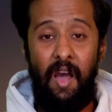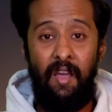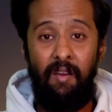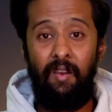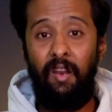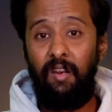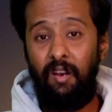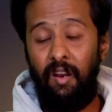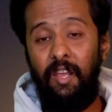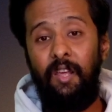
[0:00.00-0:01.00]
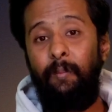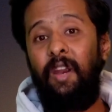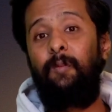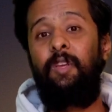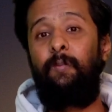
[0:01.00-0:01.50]
i have literally
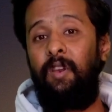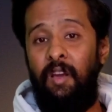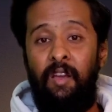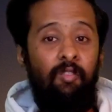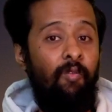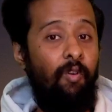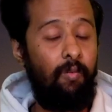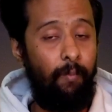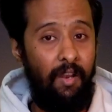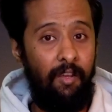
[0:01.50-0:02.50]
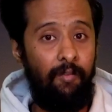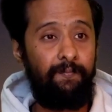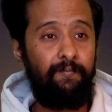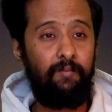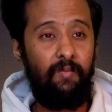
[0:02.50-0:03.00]
met people guys you won't
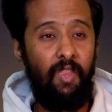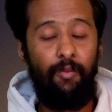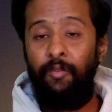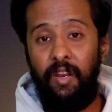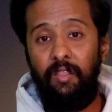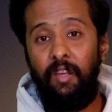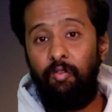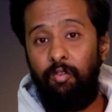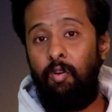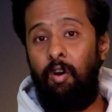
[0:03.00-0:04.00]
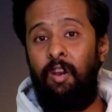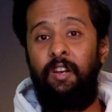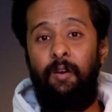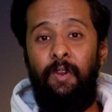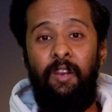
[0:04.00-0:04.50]
believe wherein they used to call
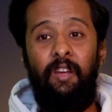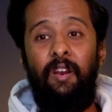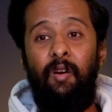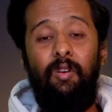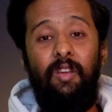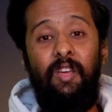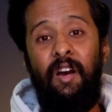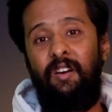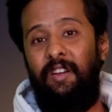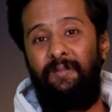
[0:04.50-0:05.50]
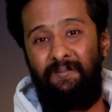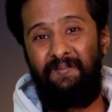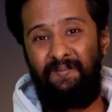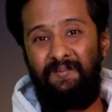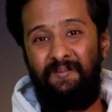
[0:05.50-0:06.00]
and complain kya rahul kya kare
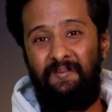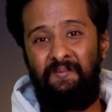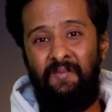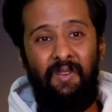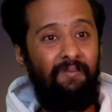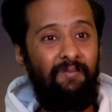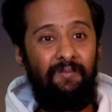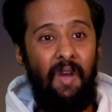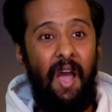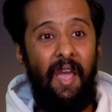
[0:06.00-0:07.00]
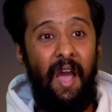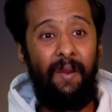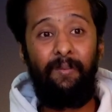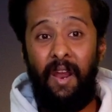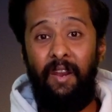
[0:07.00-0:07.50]
I,
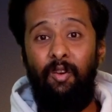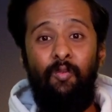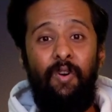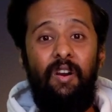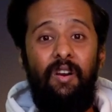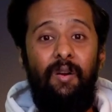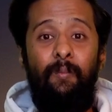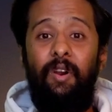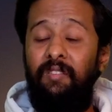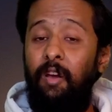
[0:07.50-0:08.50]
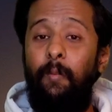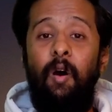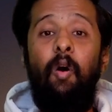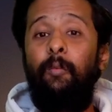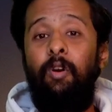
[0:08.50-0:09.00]
am trying to work, but
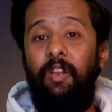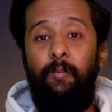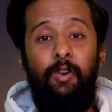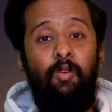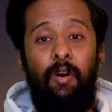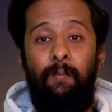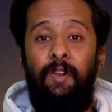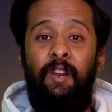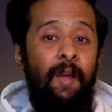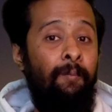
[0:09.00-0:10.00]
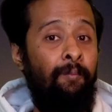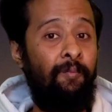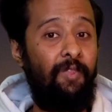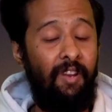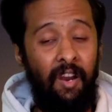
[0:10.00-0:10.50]
somehow I'm not able to complete. I'm
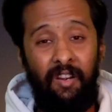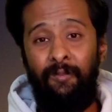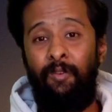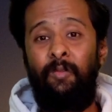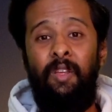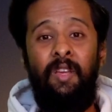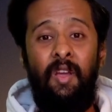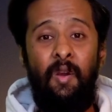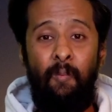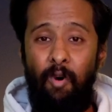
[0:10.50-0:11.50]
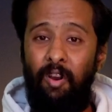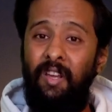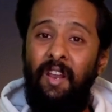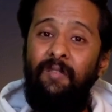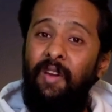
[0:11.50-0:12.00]
starting from the
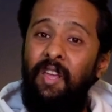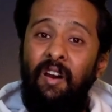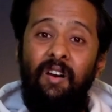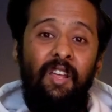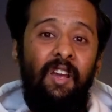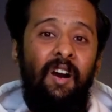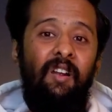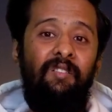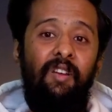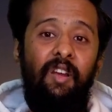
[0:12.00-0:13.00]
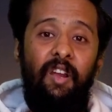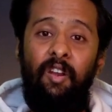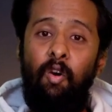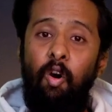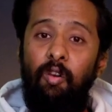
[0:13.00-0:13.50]
morning, like very early hours.
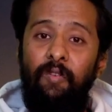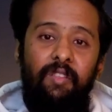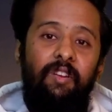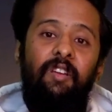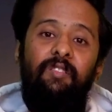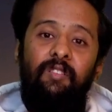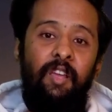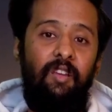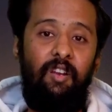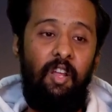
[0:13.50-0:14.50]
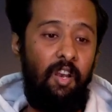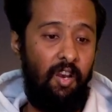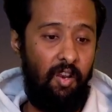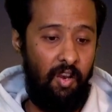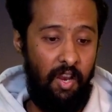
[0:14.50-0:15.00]
It always takes like till
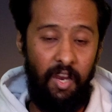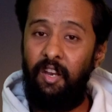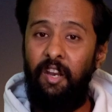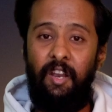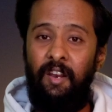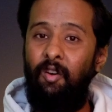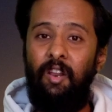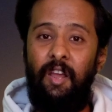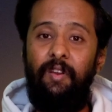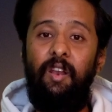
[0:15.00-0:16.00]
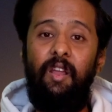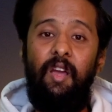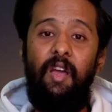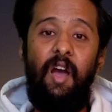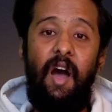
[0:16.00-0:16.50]
late night, 10 or 11.
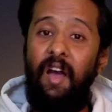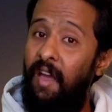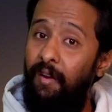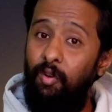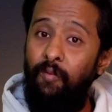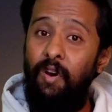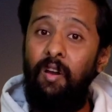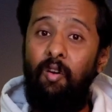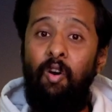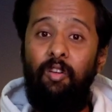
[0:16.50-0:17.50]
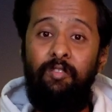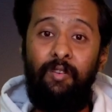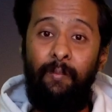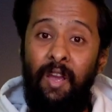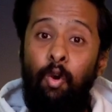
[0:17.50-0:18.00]
I have to work because
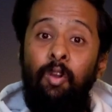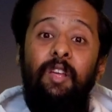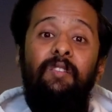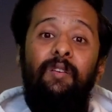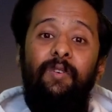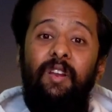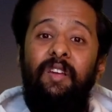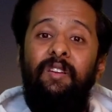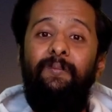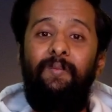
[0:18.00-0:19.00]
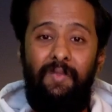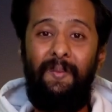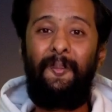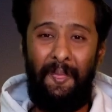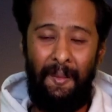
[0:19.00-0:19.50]
my colleagues are working.
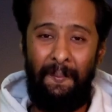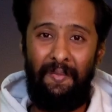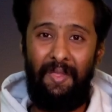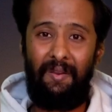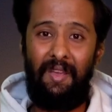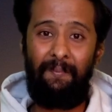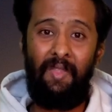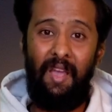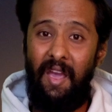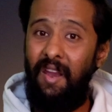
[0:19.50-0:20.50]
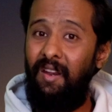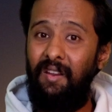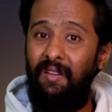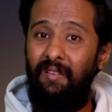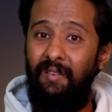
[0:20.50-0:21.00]
Okay.
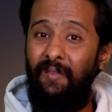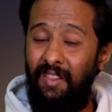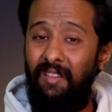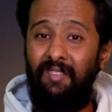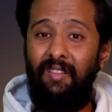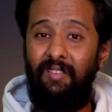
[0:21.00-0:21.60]
their